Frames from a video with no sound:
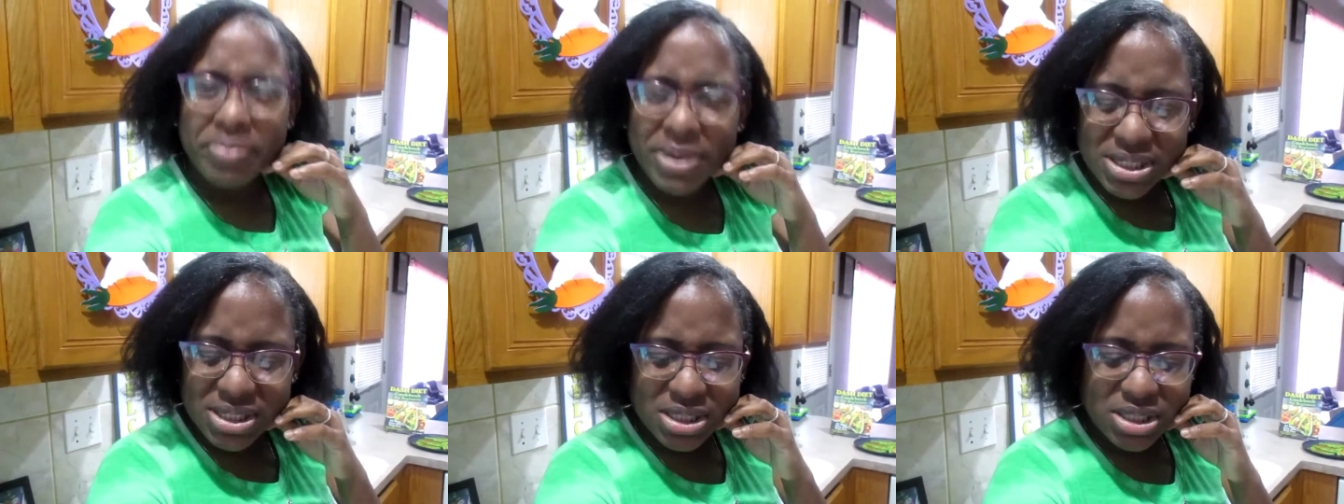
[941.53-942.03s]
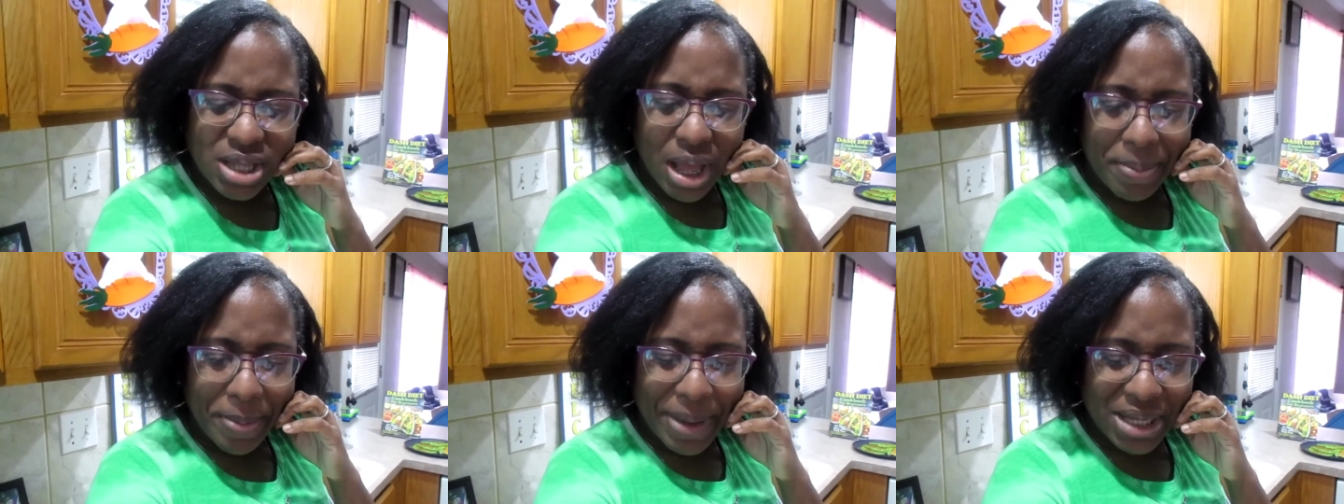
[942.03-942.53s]
else
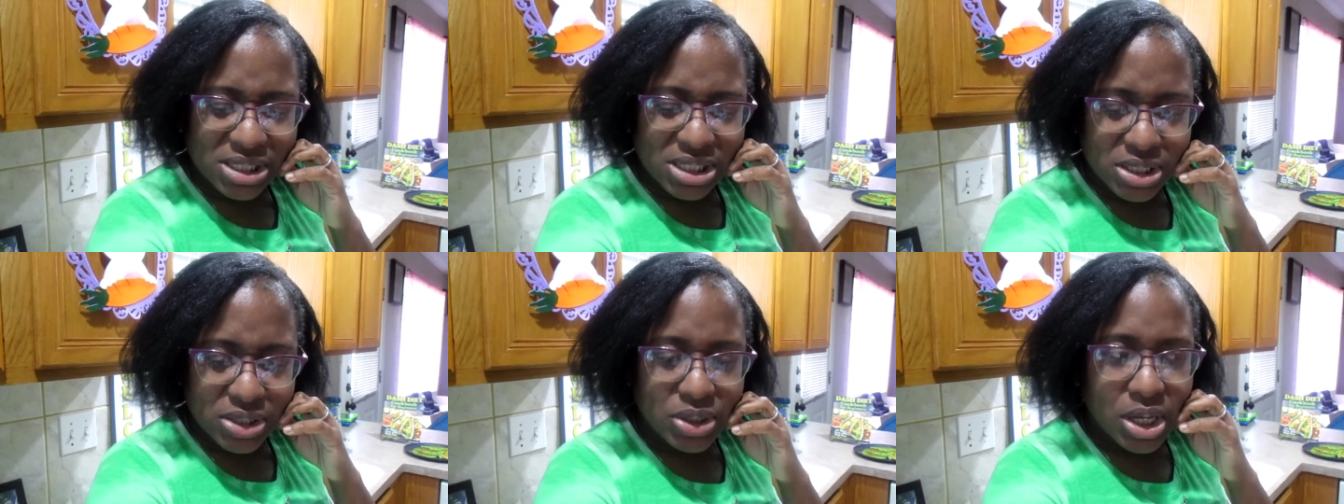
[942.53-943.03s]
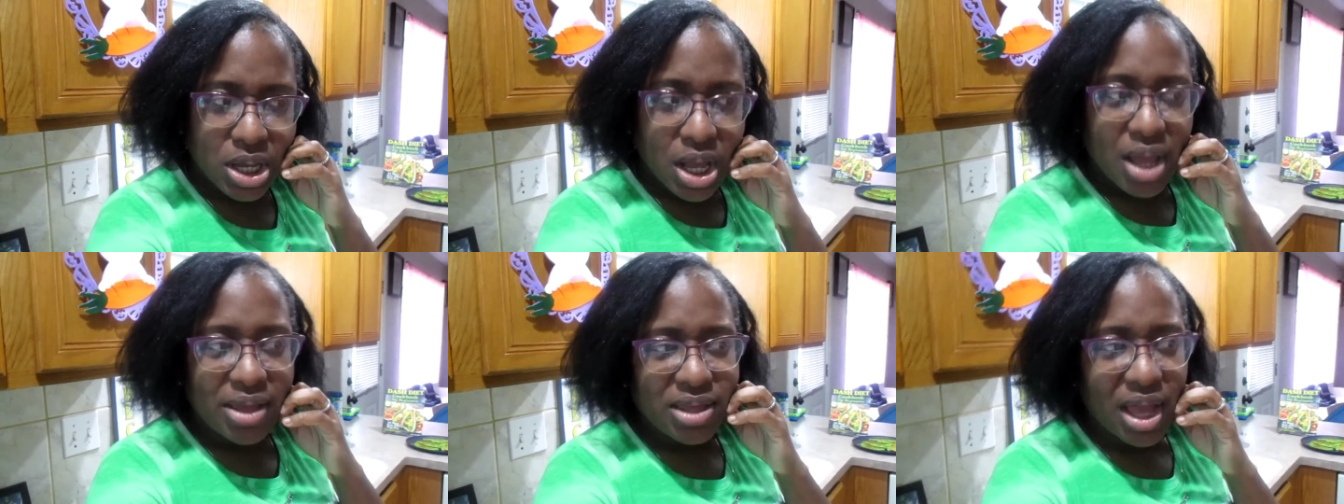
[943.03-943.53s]
I'm about to do?
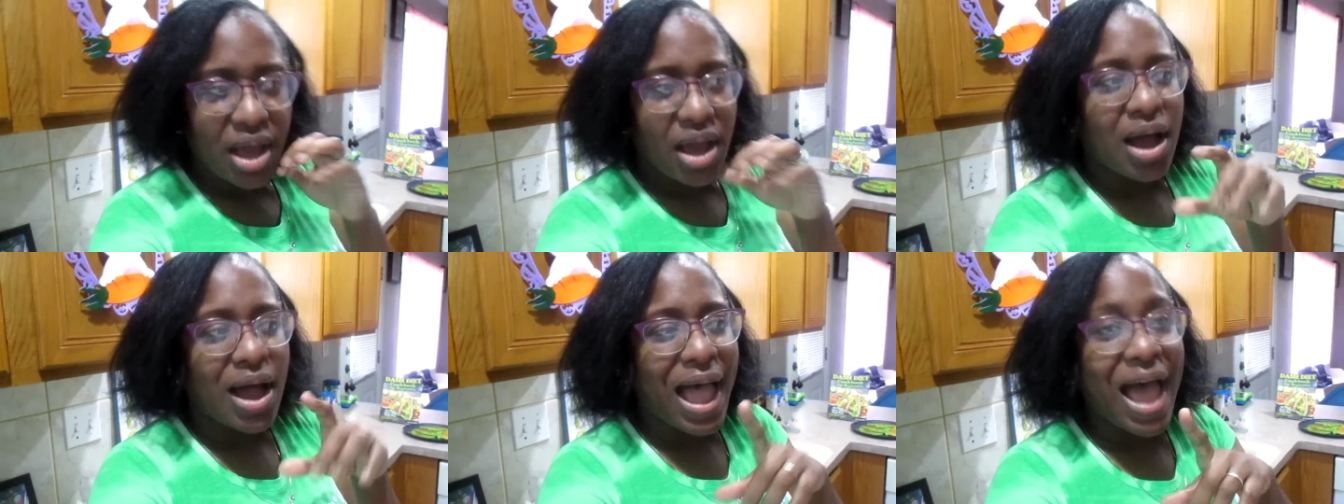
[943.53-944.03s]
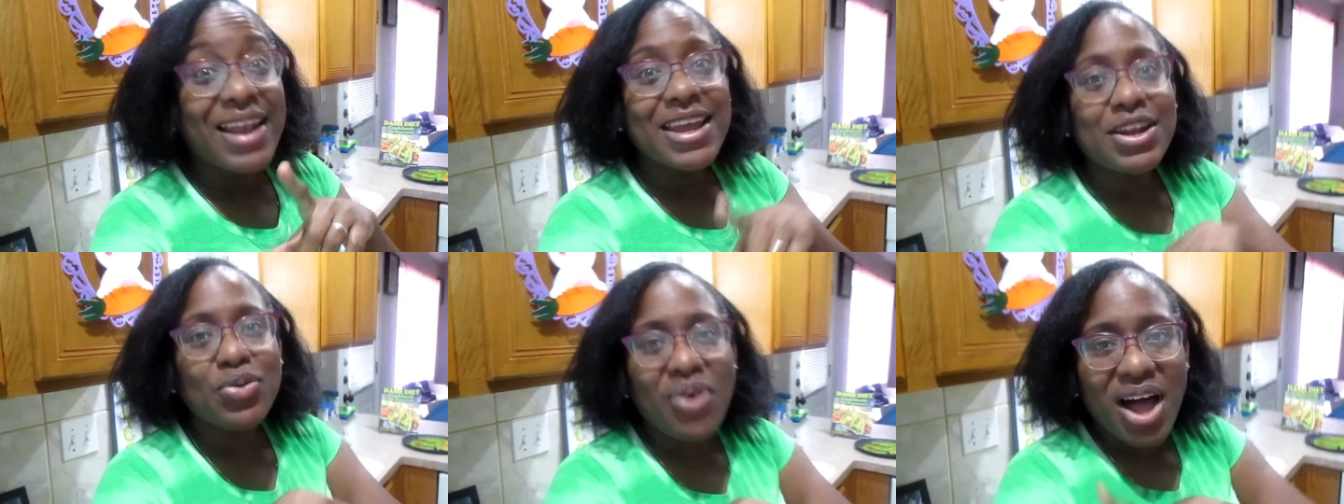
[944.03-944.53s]
Yeah. I need
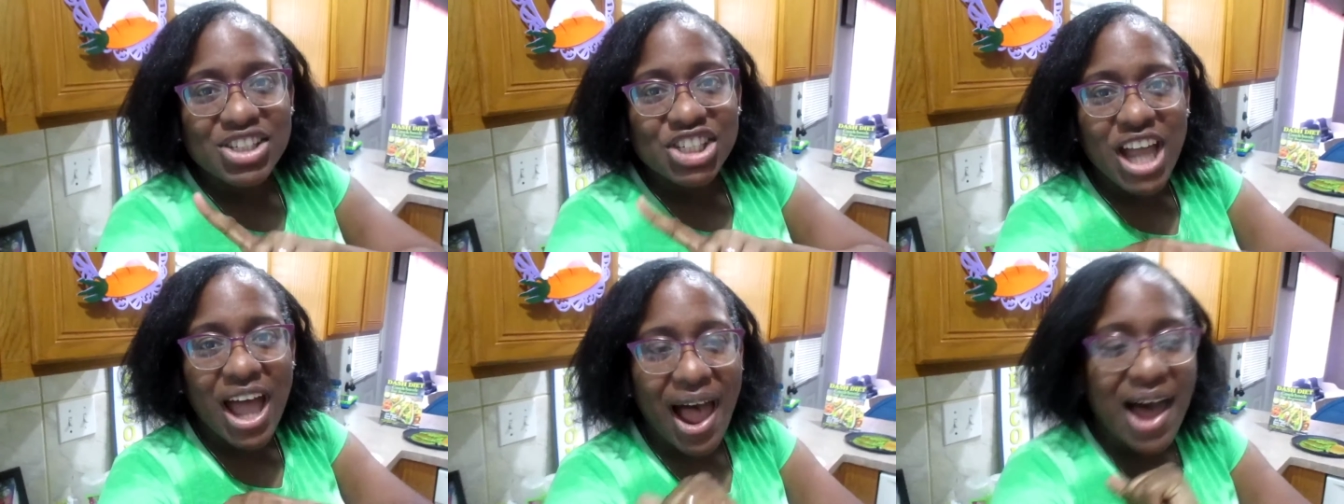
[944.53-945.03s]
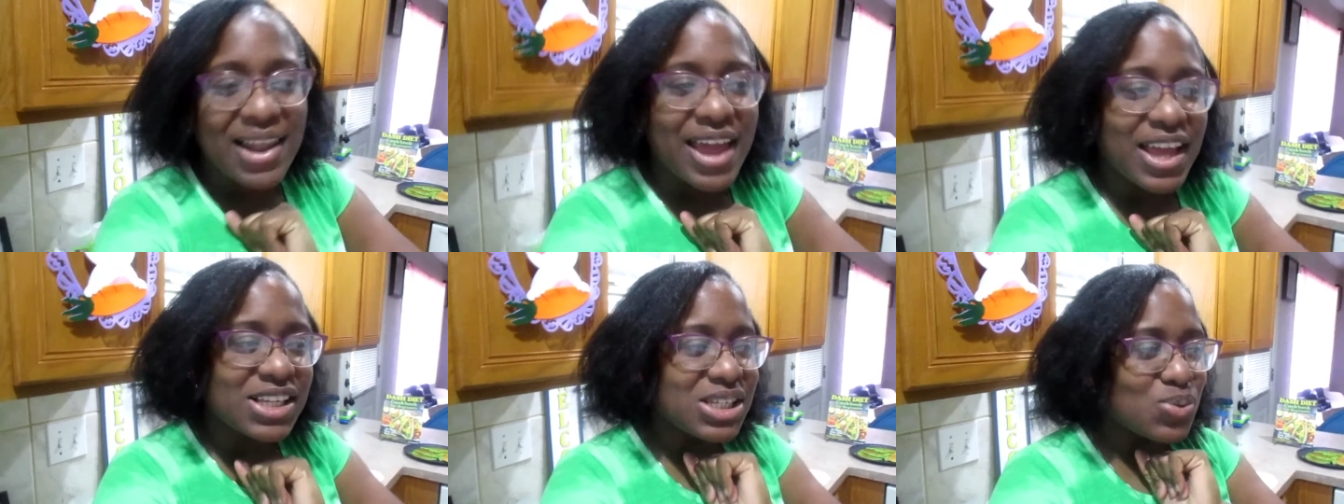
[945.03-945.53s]
to watch Kyle yeah.
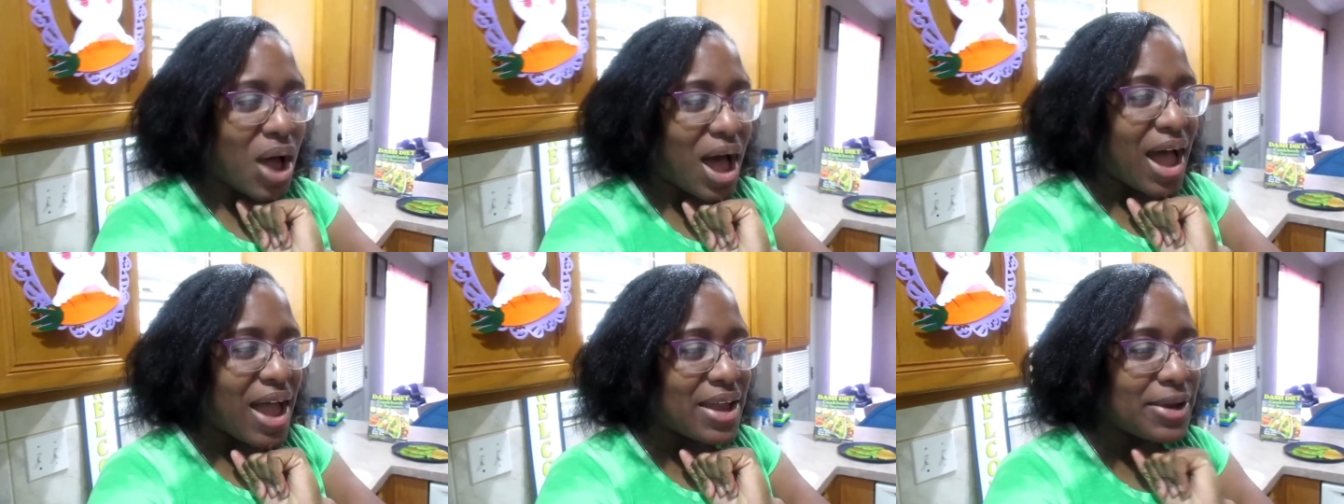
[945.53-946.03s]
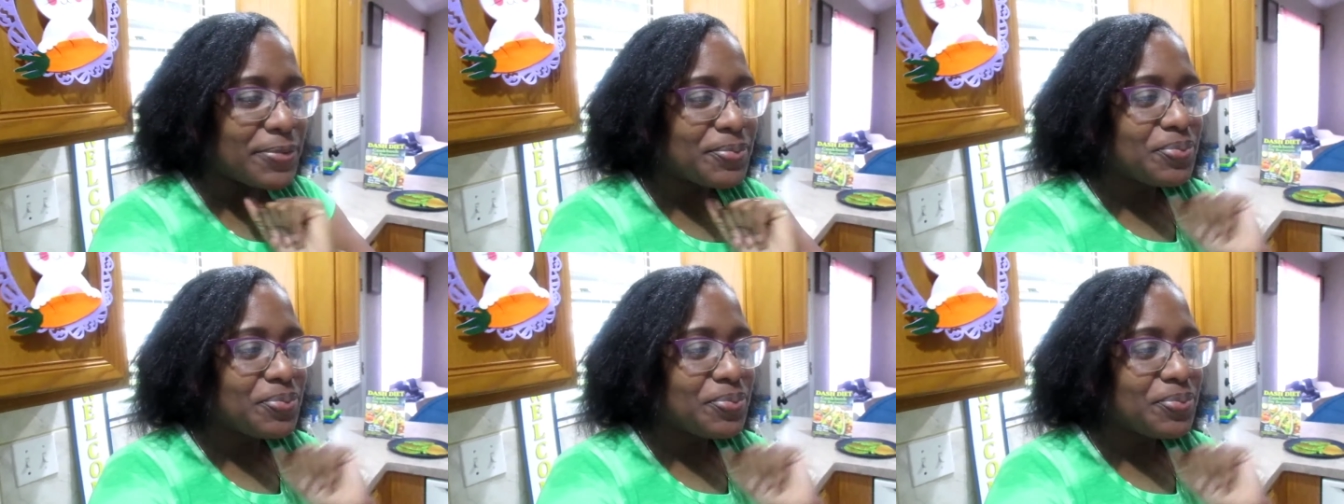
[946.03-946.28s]
X Y.